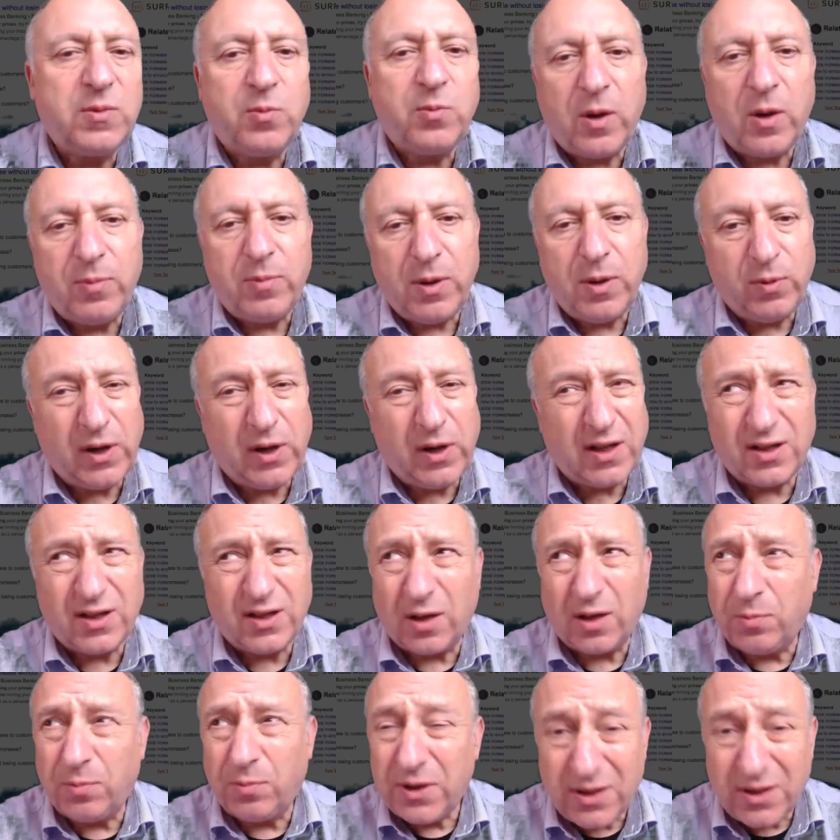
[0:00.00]
people get stuck,
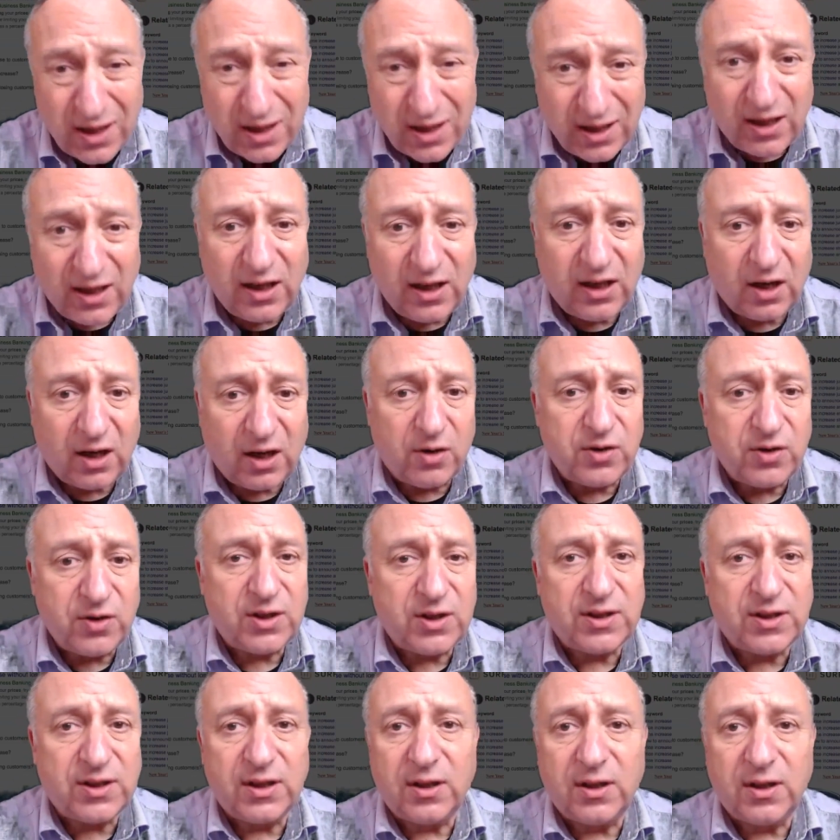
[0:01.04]
particularly coaches and
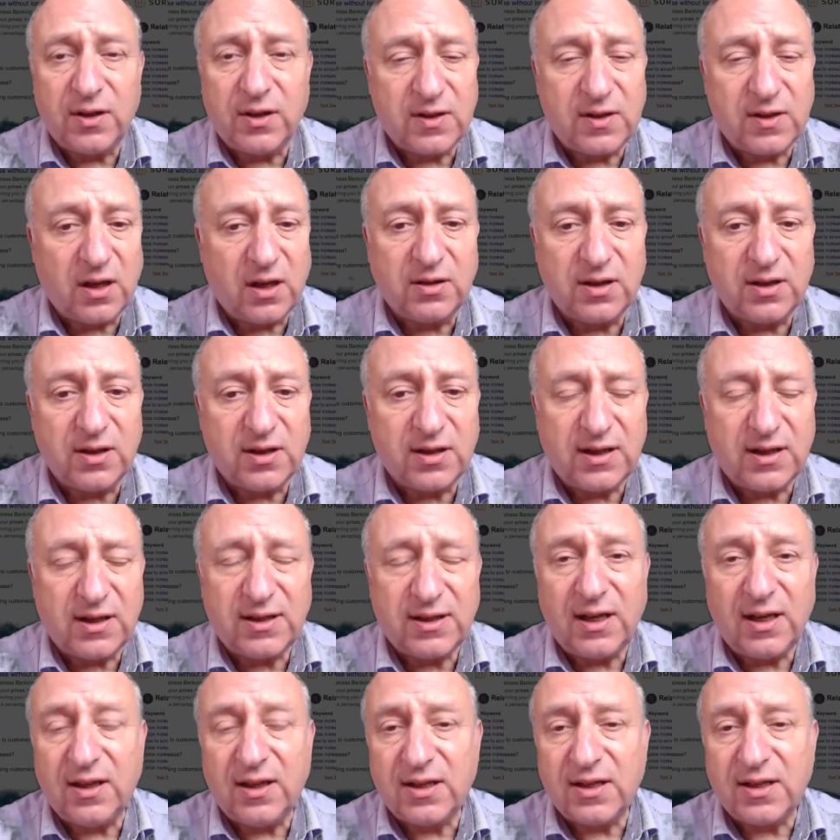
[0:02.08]
consultants. I see
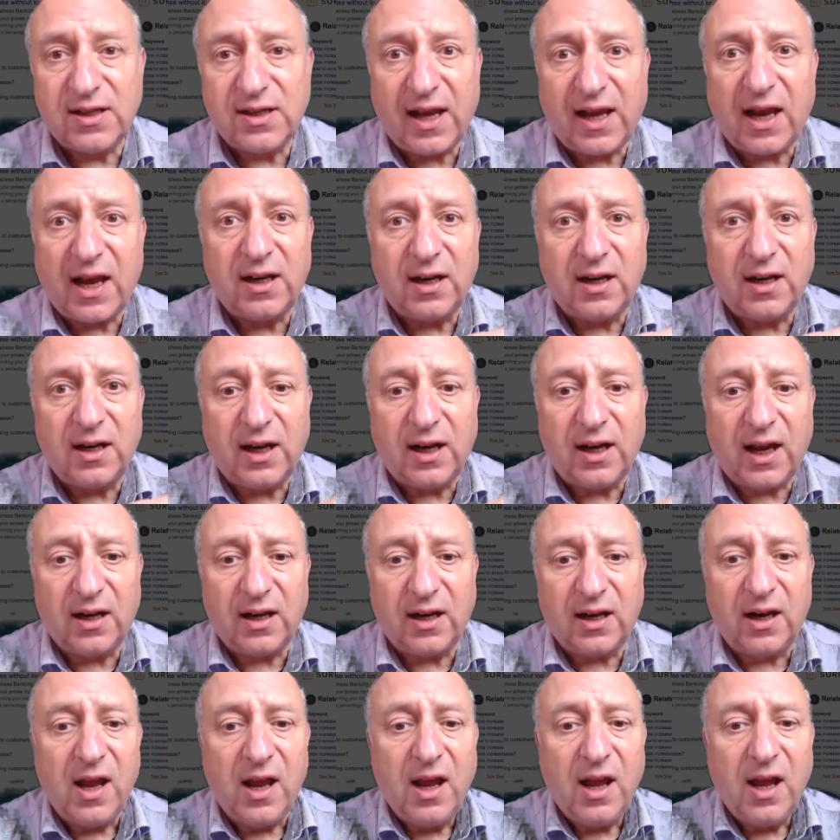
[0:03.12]
this again and again
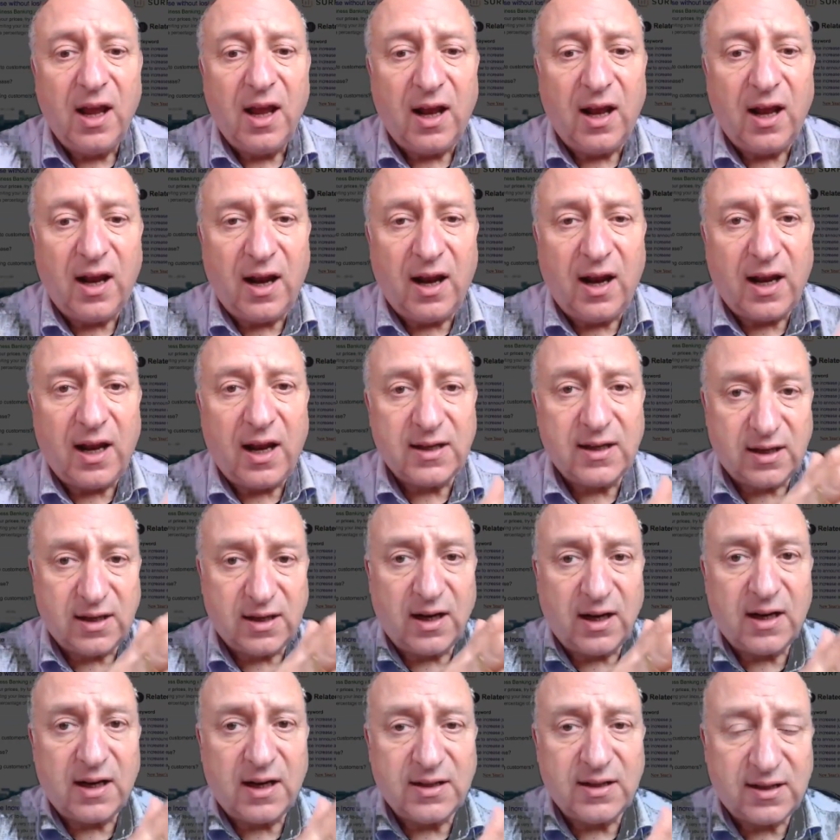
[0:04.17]
uh, as a as a
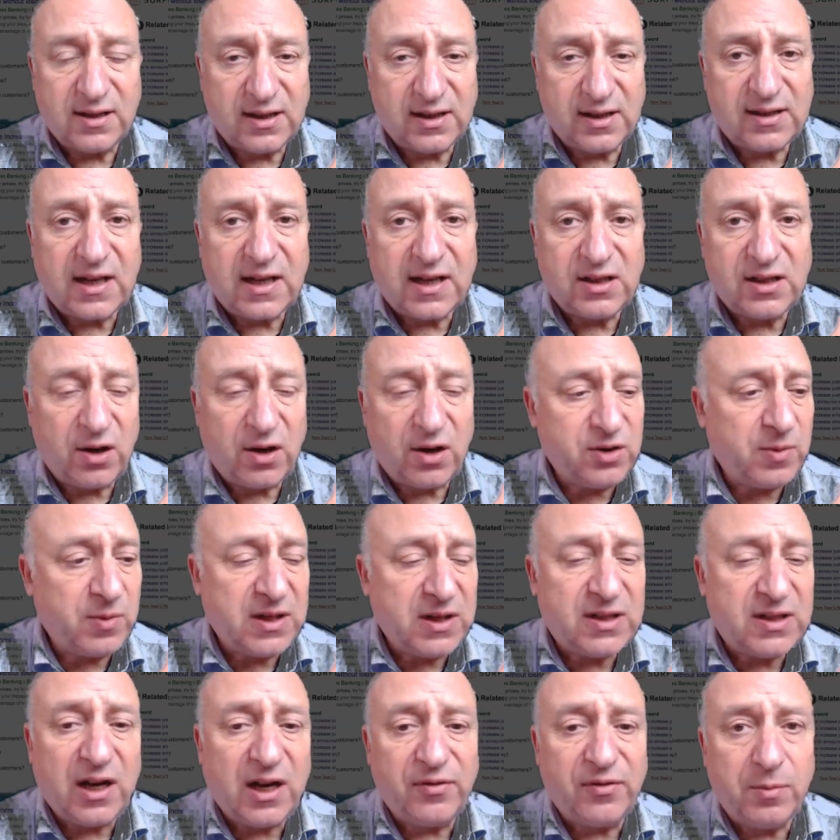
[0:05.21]
success coach myself
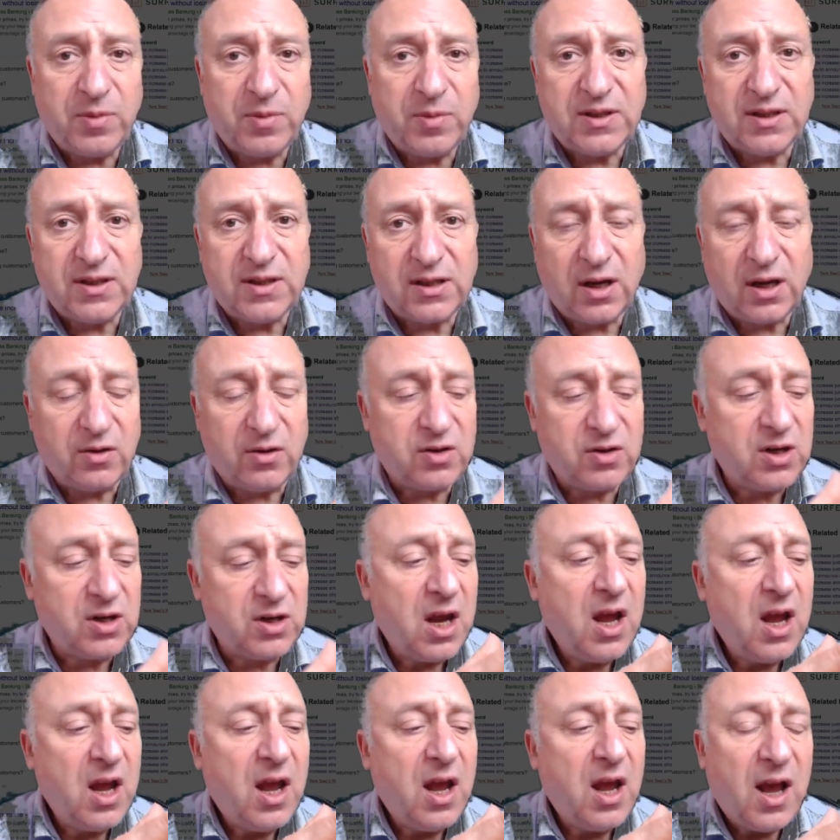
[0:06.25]
and a business coach.
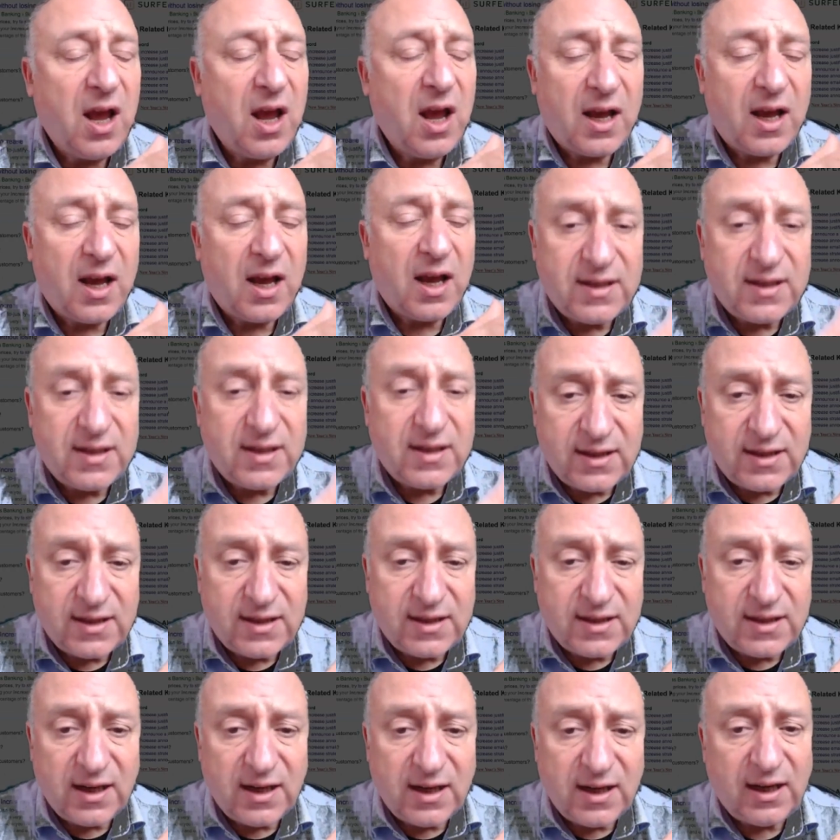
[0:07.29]
I see it again and again. They
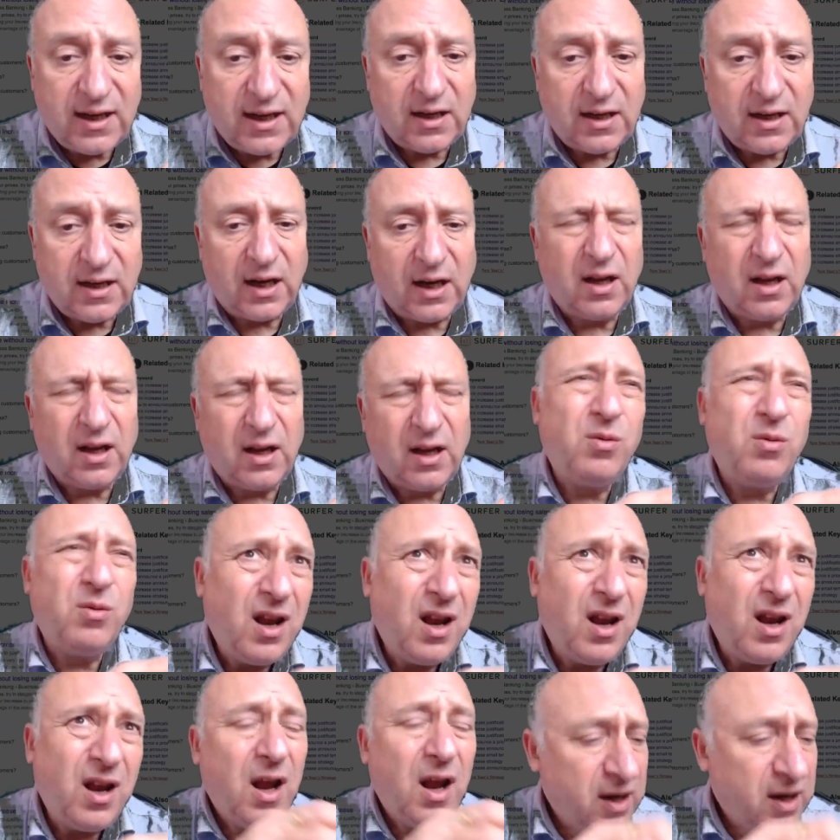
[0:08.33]
go, well, you know, and they
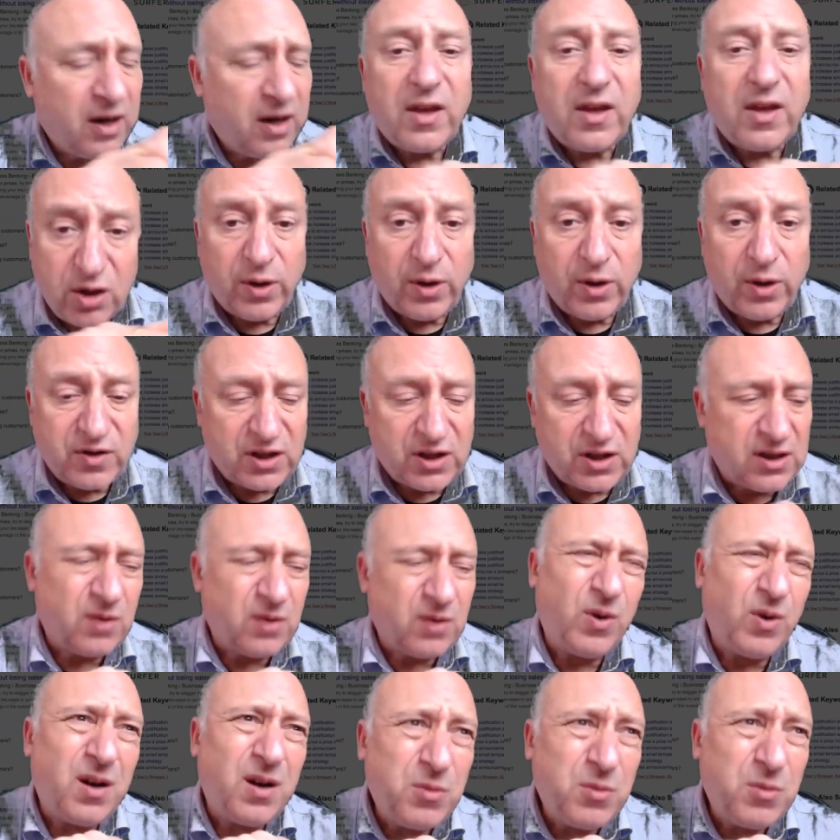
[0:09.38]
do what I've just done. Well, I'm
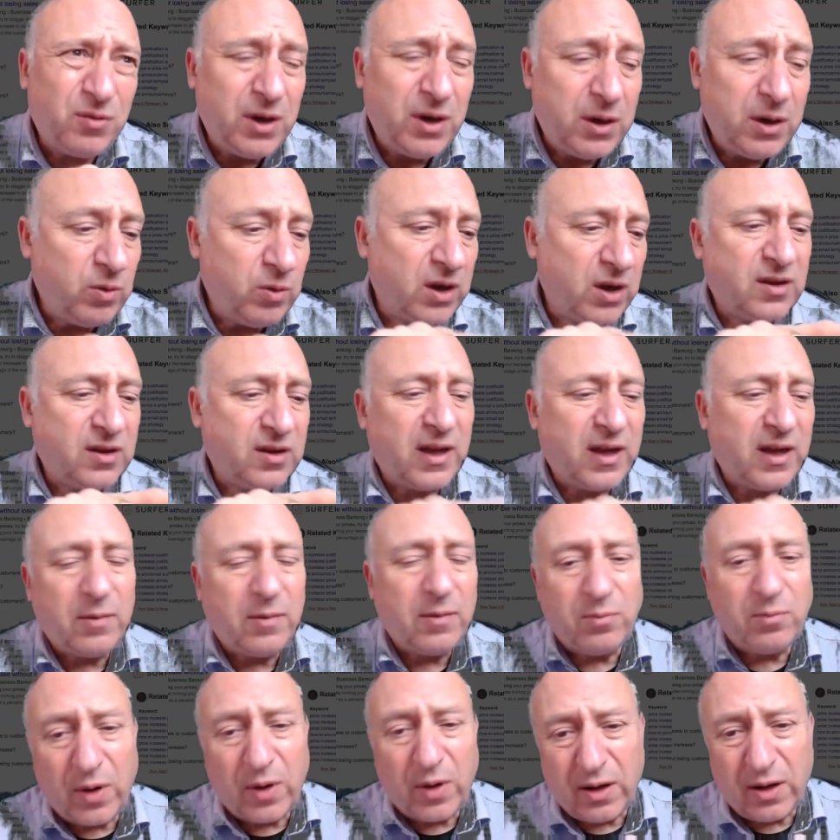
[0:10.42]
not really worth that, and,
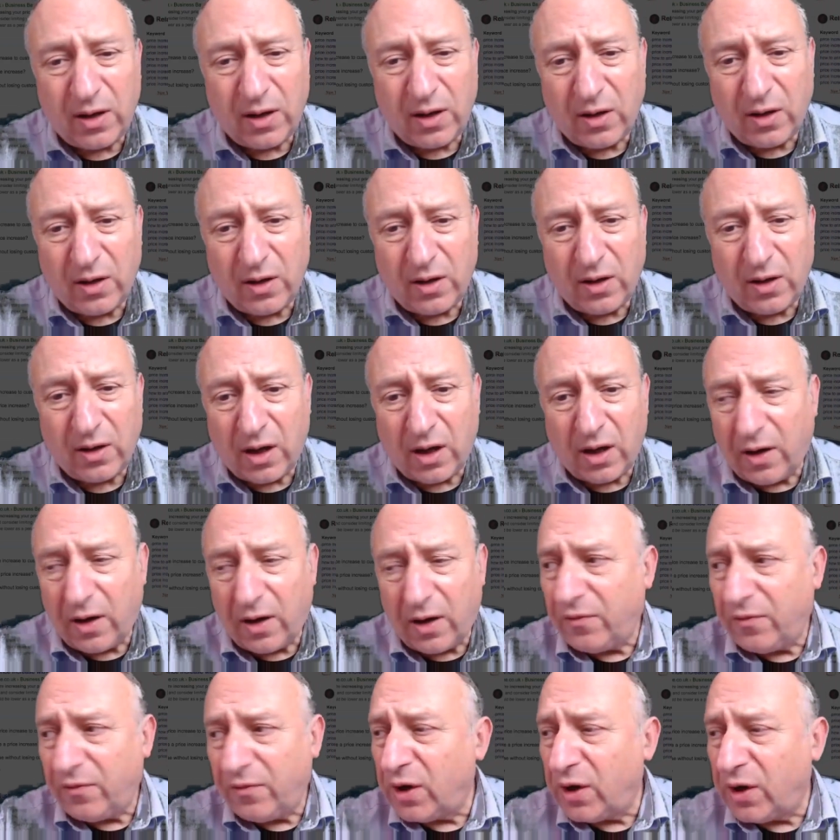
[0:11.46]
and I've looked at the
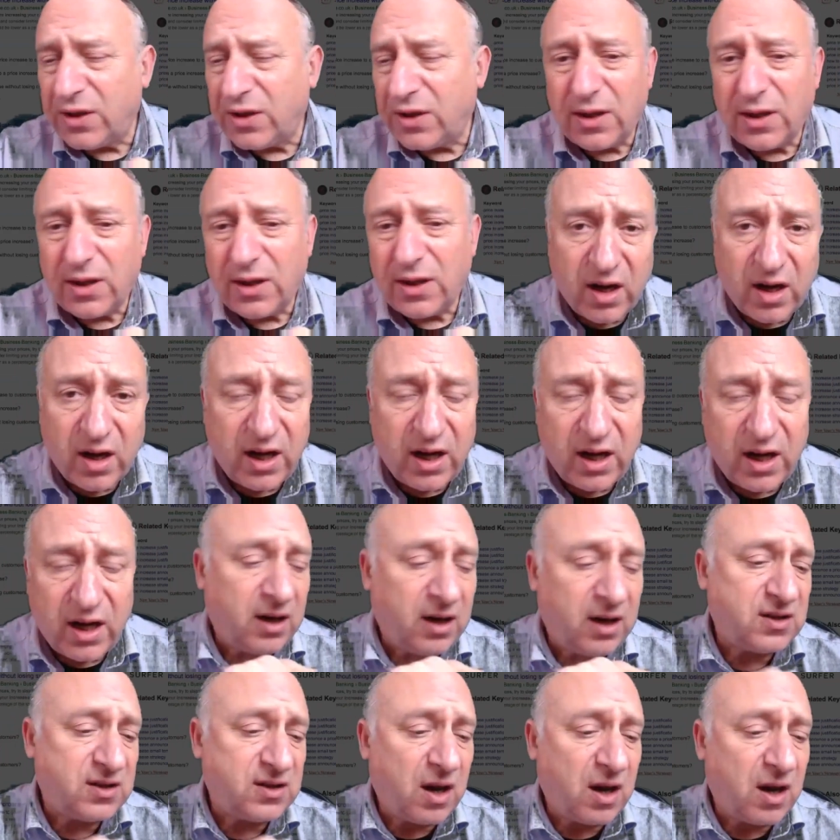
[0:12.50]
market, and it's uh,
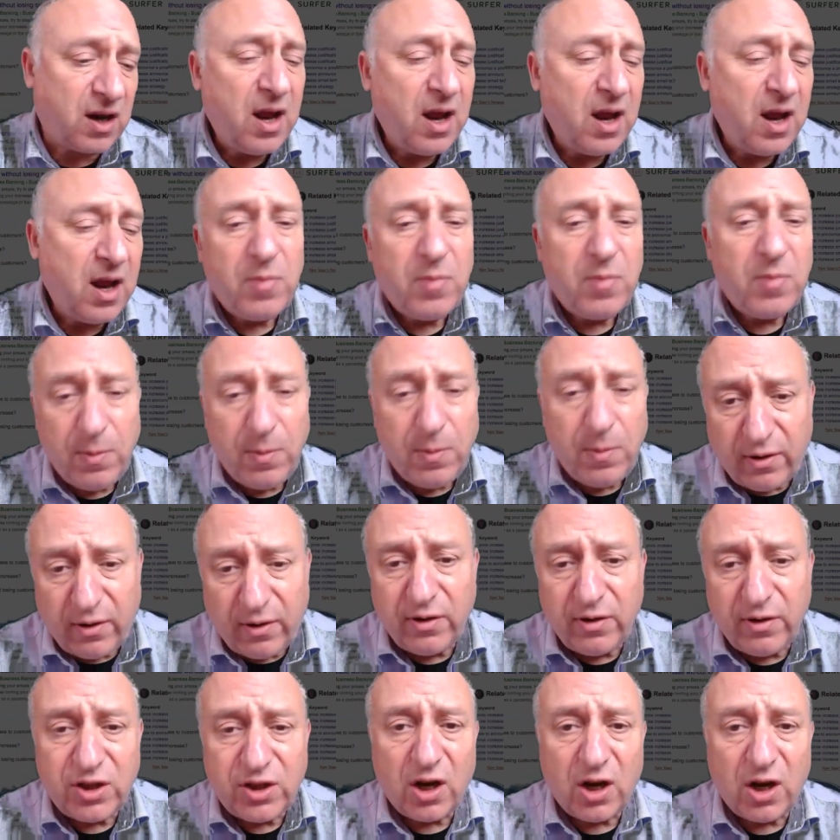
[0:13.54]
people are only charging
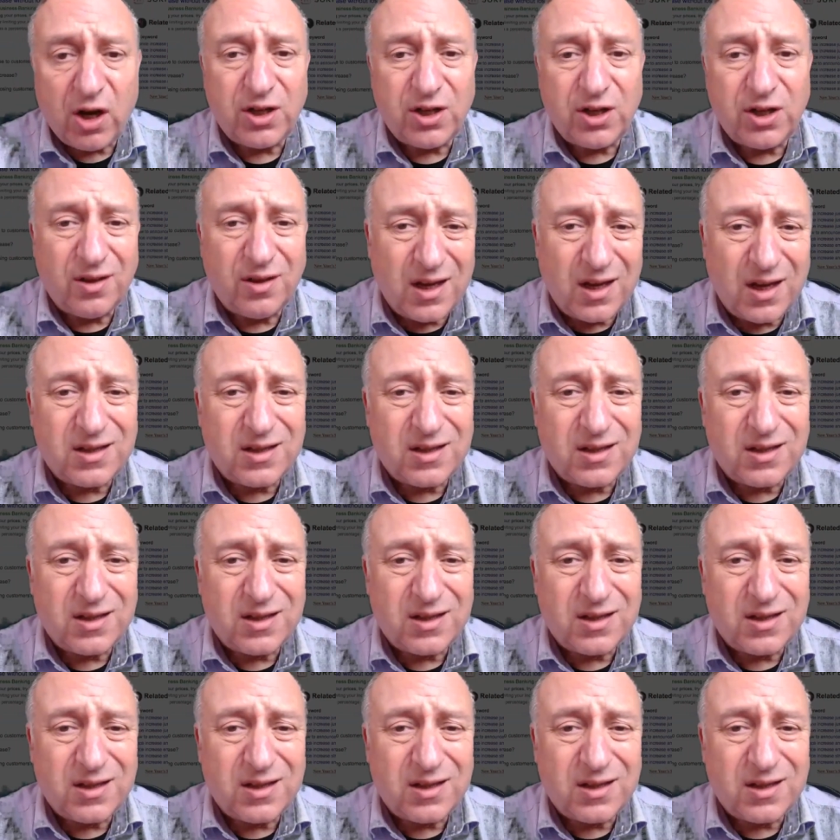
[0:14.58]
this, and